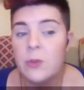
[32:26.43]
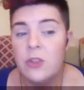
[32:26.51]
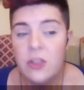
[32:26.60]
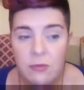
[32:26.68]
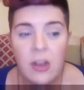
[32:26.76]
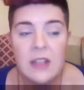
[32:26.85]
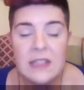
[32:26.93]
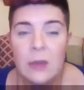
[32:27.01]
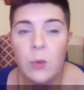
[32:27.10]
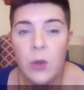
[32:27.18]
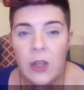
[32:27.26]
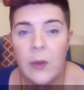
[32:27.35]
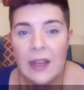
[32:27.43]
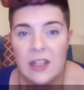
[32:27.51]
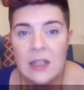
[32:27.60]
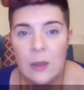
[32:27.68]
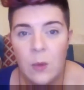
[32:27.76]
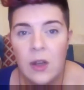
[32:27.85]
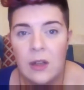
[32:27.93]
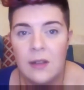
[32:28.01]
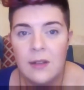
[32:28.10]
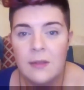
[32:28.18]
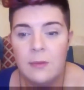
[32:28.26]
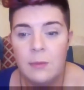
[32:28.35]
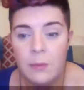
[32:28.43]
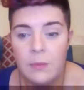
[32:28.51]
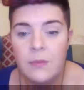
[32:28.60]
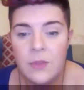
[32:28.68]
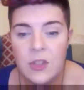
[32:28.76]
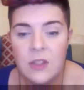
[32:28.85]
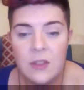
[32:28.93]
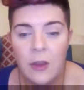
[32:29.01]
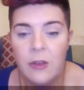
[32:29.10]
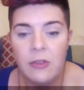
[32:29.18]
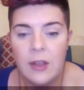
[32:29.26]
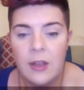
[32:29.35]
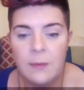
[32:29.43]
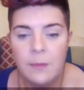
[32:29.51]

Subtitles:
Just write down what you actually want. Just go for it.